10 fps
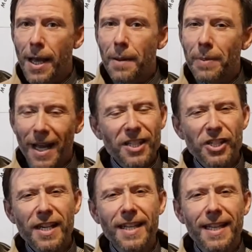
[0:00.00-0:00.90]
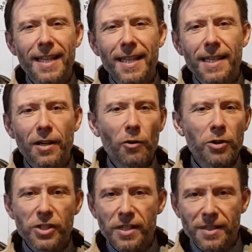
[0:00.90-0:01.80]
But actually, the
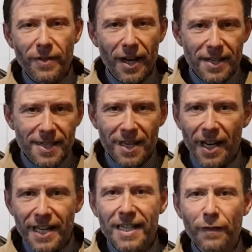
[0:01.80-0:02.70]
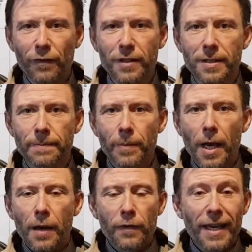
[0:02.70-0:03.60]
origins of that are slightly different.
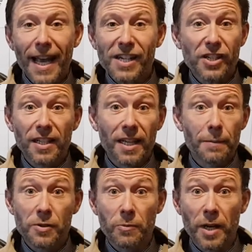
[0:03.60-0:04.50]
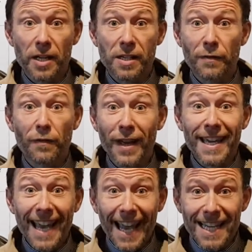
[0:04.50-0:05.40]
Vacation comes from the idea of
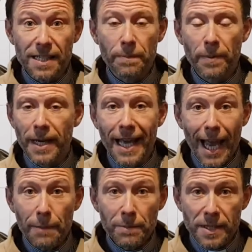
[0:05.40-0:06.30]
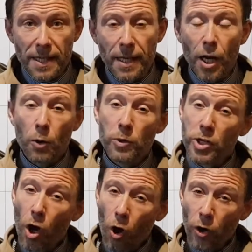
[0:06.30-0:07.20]
vacate, being empty, whereas a
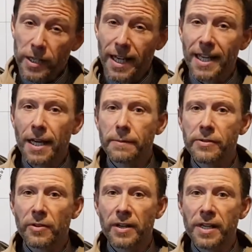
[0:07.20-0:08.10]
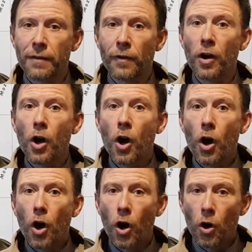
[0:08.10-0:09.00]
holiday comes from the idea of a
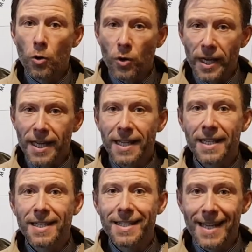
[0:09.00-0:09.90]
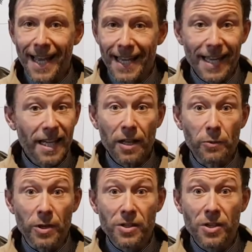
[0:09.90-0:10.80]
holy day. In other
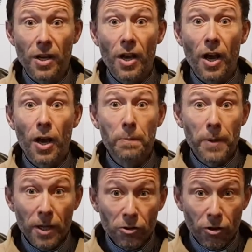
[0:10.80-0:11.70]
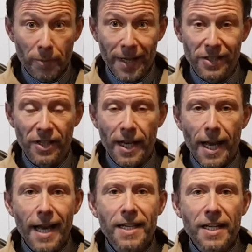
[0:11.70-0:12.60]
words, a pilgrimage,
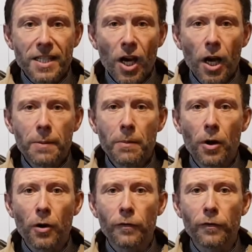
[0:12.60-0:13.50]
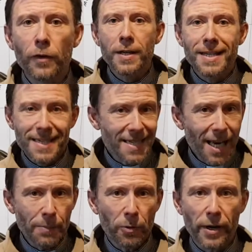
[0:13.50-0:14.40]
a time of
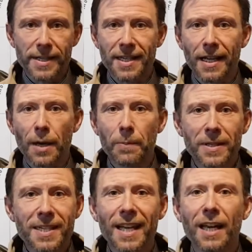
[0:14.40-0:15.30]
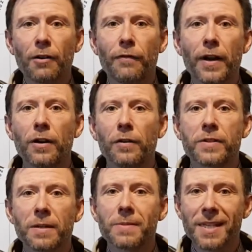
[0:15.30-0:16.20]
celebrating a particular event of
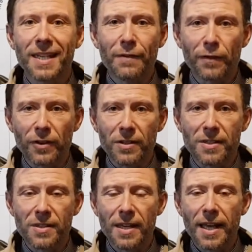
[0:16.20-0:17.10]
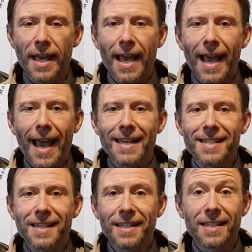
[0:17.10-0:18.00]
some significance, and
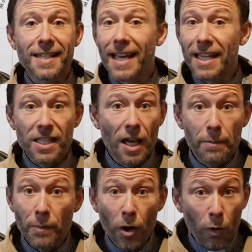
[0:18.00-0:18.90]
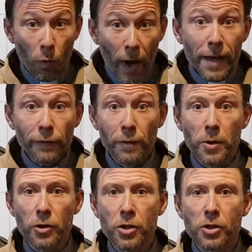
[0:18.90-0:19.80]
taking time away from
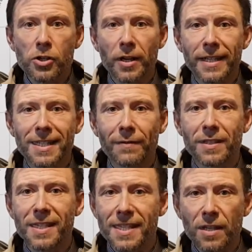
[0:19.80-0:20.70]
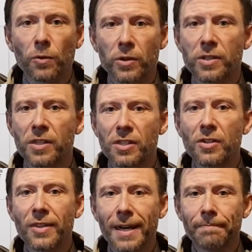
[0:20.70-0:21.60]
your usual activities in order to
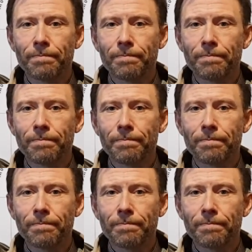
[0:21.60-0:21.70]
do that.